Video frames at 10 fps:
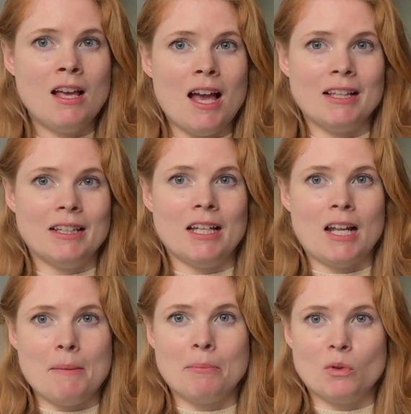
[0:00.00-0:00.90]
and then
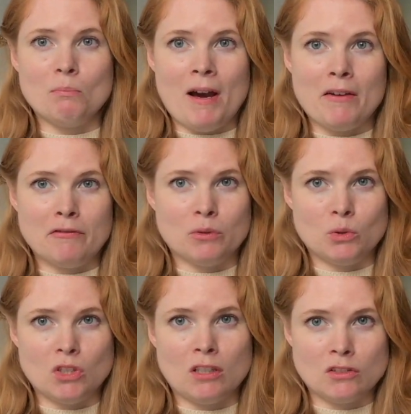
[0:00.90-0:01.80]
I put my
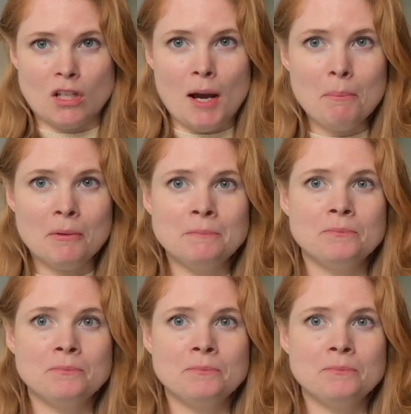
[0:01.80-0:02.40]
food on top.